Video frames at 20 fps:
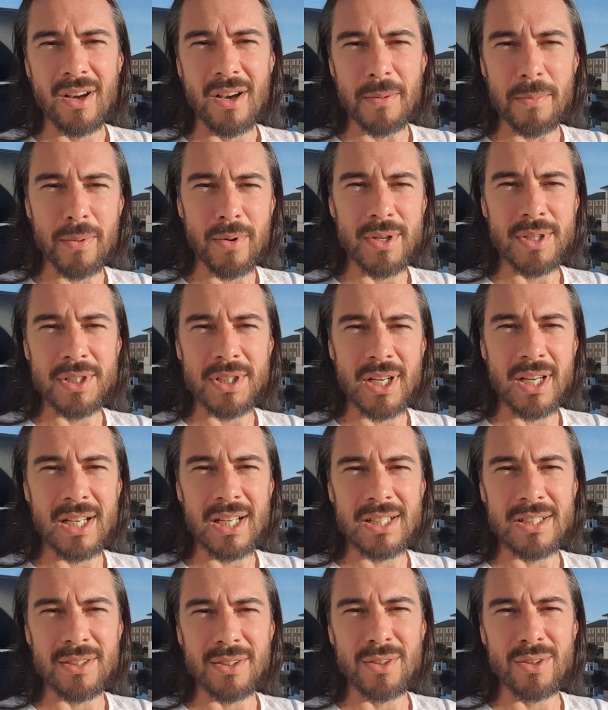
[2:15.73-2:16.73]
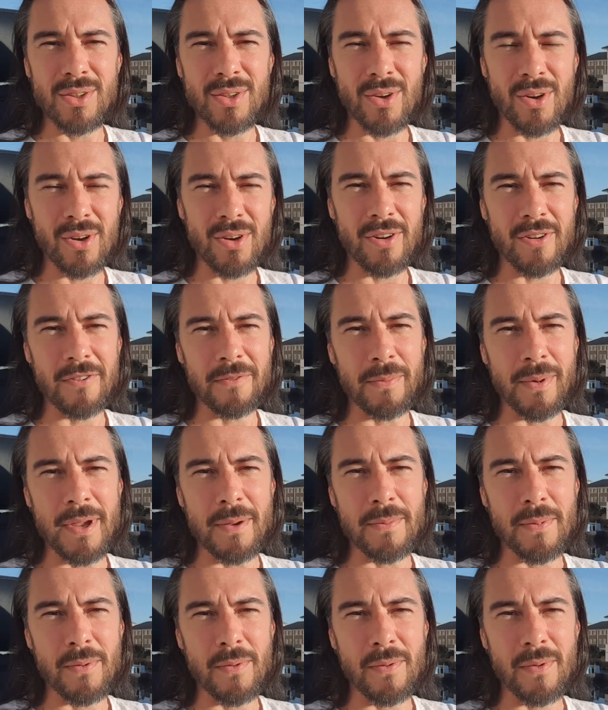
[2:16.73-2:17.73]
I appreciate there's not a lot of
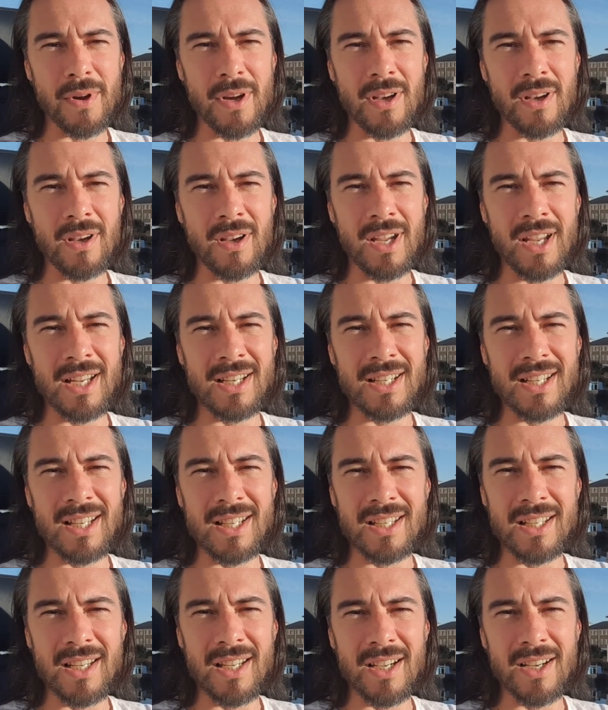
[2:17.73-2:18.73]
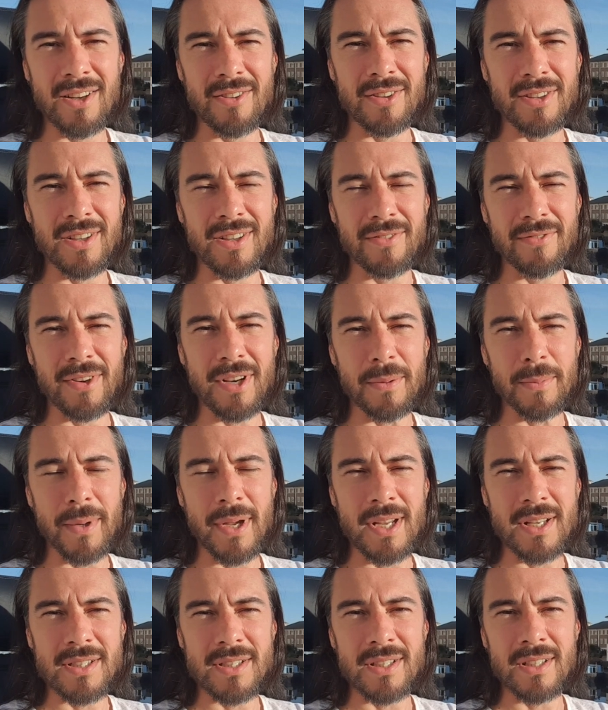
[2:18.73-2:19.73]
people in India and
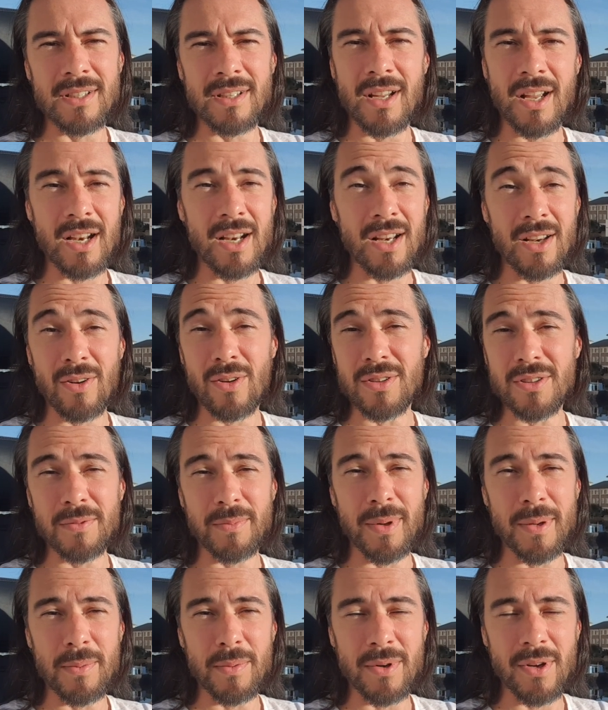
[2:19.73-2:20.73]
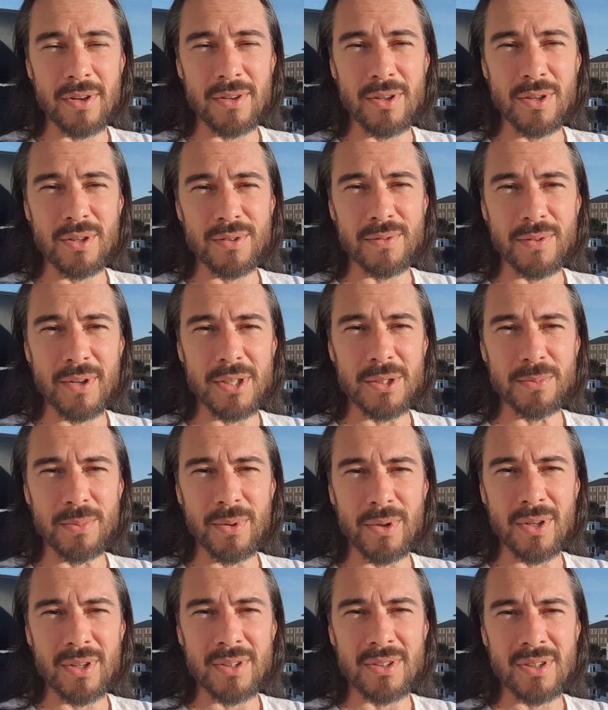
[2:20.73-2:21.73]
Philippines, and lots of people don't use
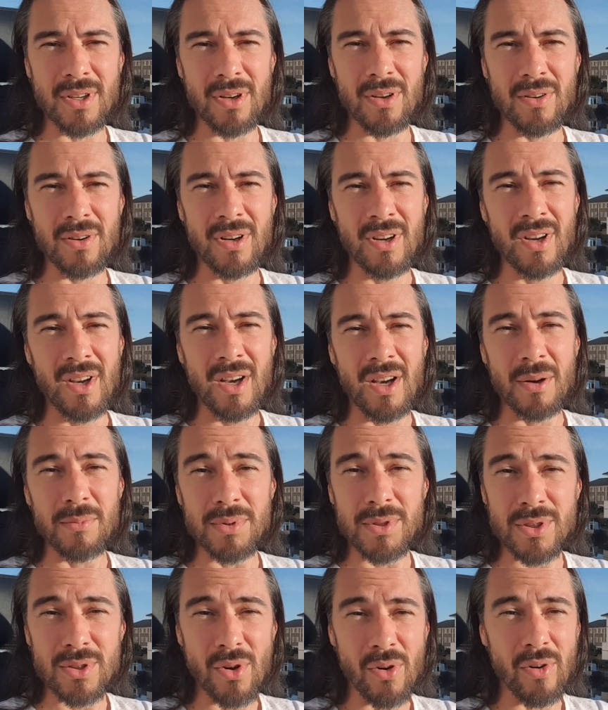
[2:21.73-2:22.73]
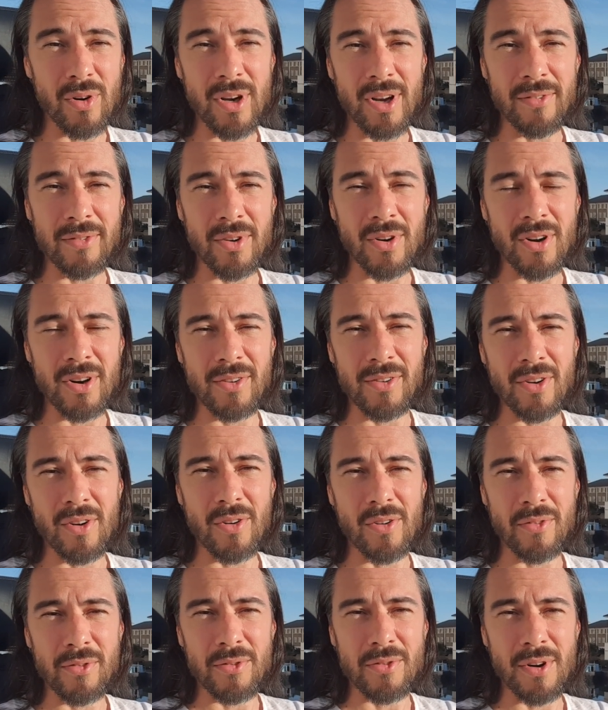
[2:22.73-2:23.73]
Facebook. So I'm sorry I've kind of
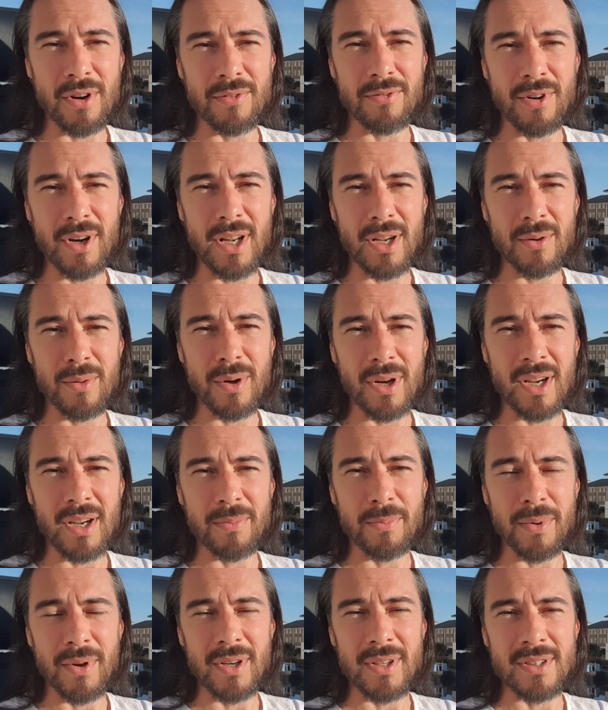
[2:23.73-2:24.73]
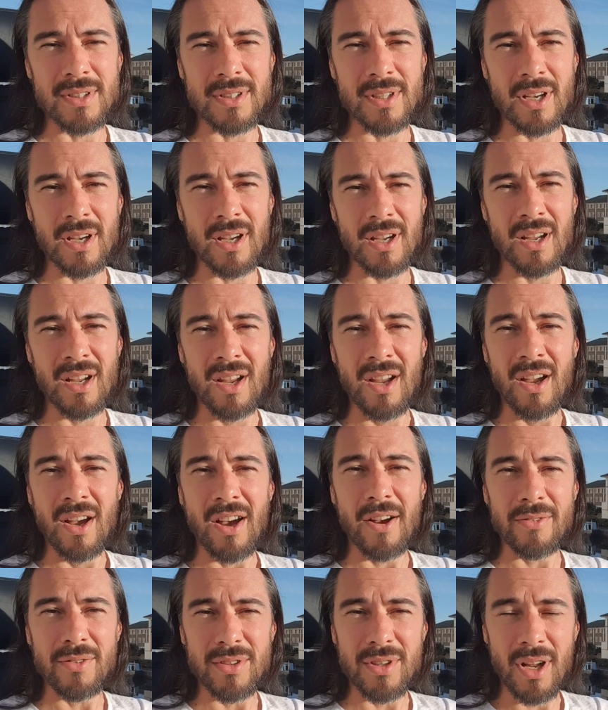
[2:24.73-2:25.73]
gone off grid really quick, but
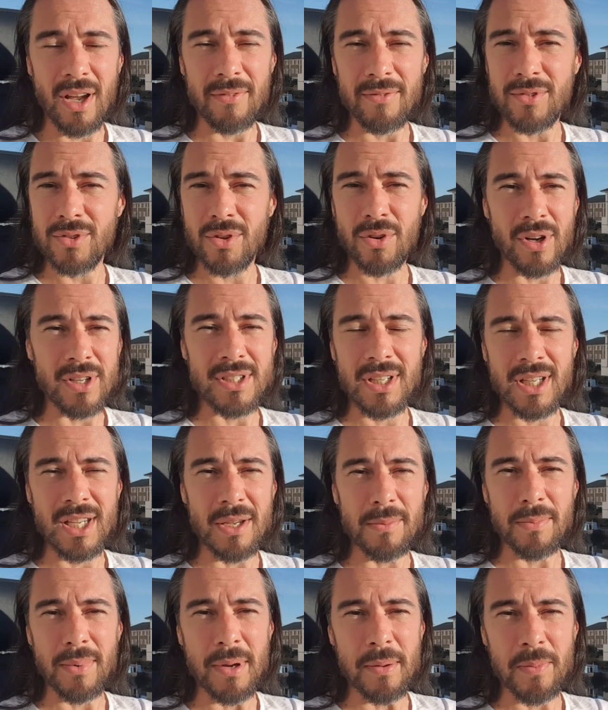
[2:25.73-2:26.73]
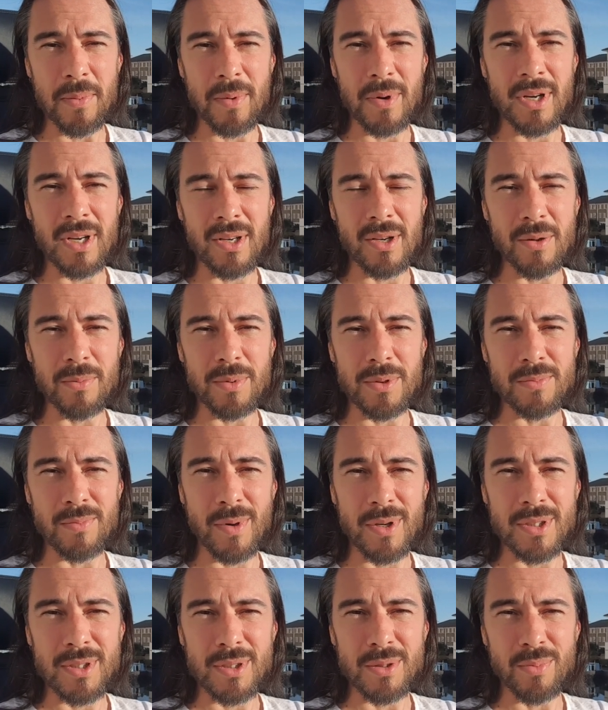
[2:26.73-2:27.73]
I've tried to keep people in the loop as
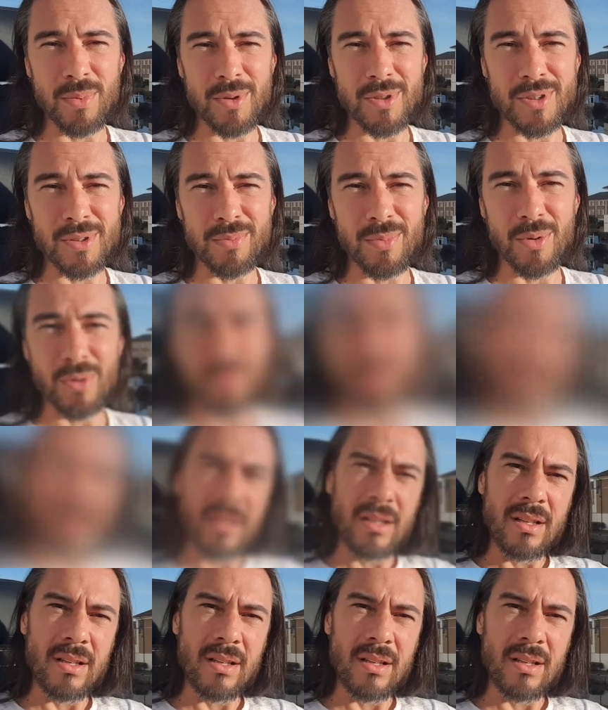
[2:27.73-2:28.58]
much as possible.